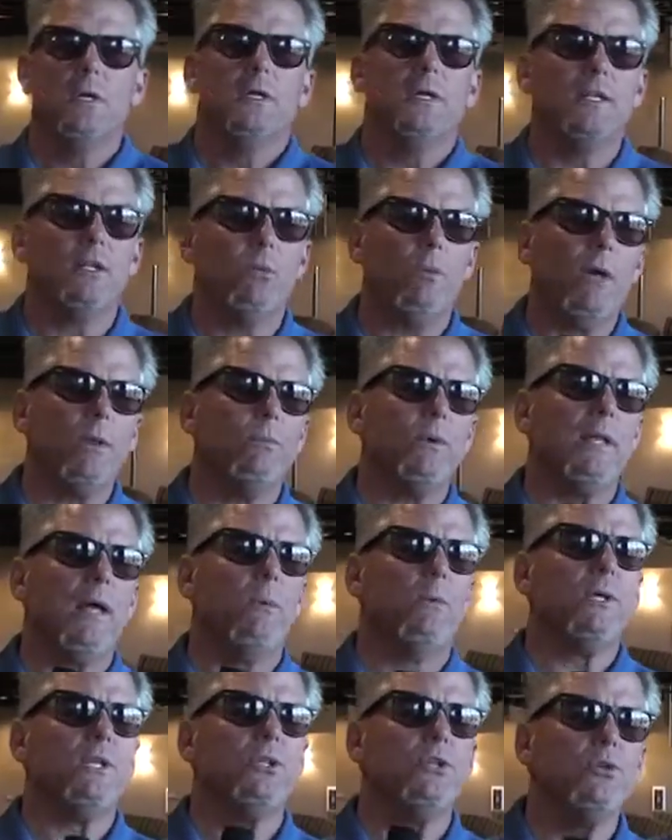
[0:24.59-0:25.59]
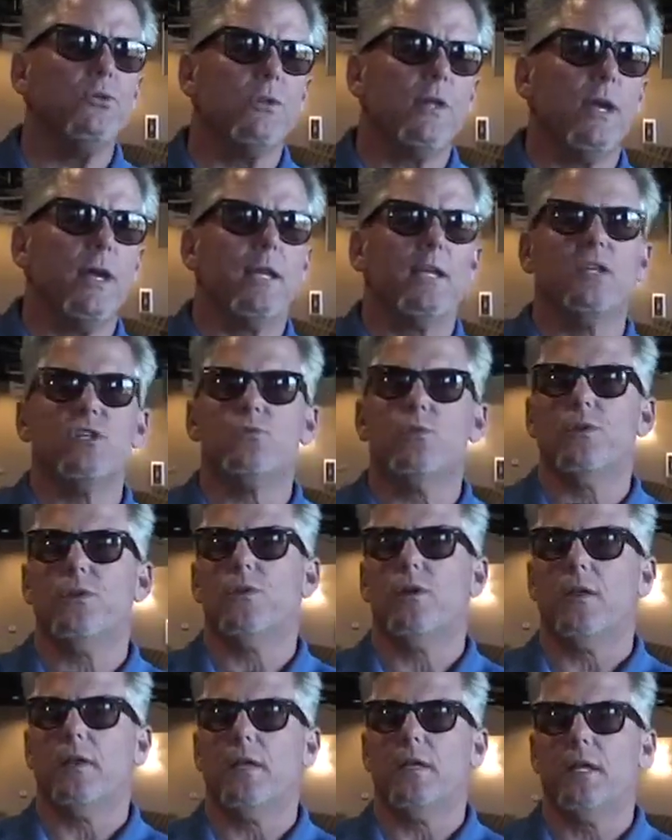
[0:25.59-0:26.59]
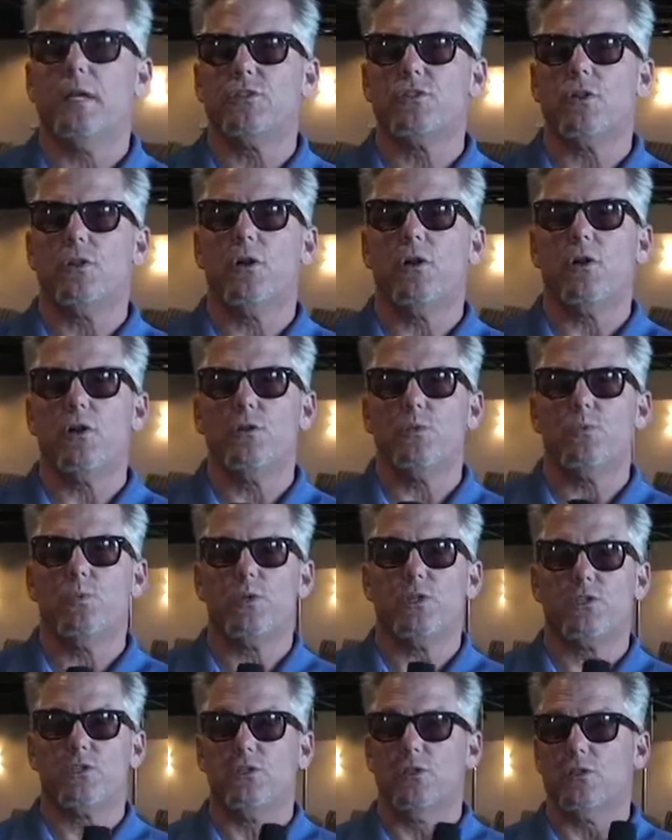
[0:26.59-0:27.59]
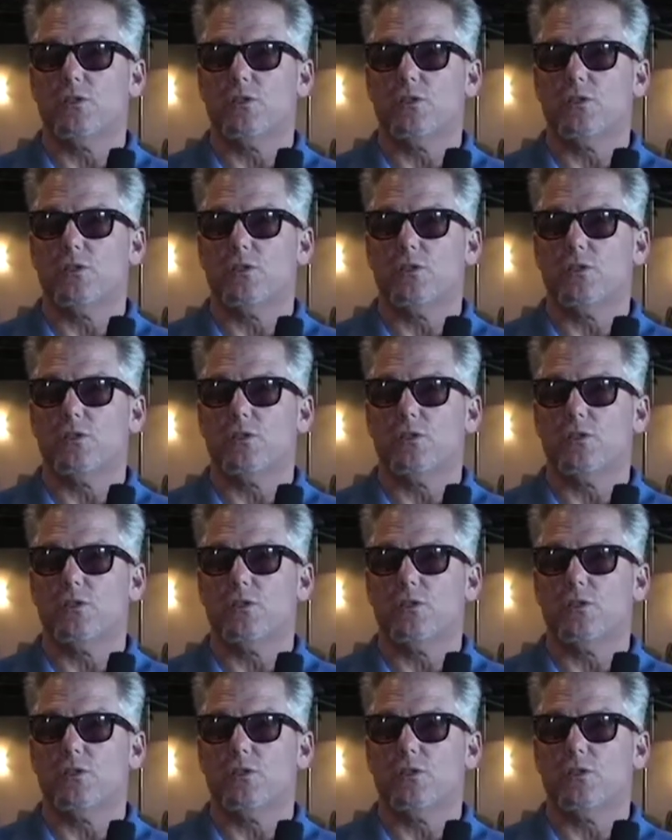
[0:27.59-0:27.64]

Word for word: And the way that we do that is with our connection card, which